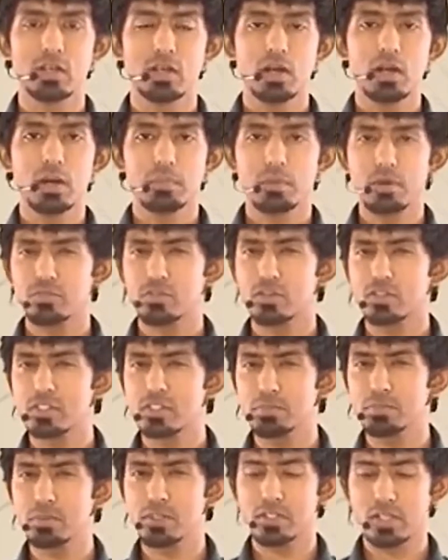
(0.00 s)
But for
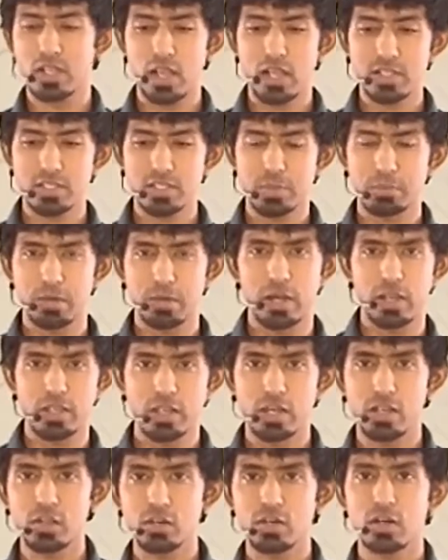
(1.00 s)
simplicity, let's keep red and
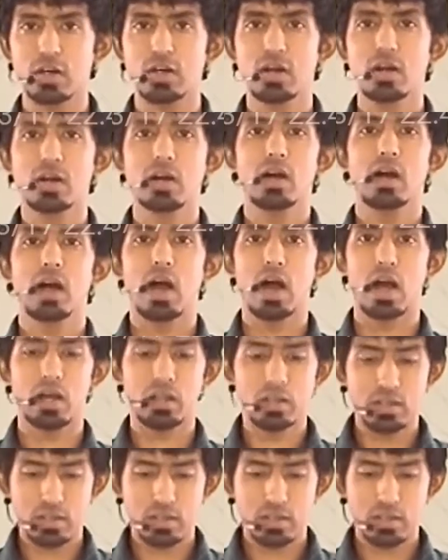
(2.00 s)
yellow, and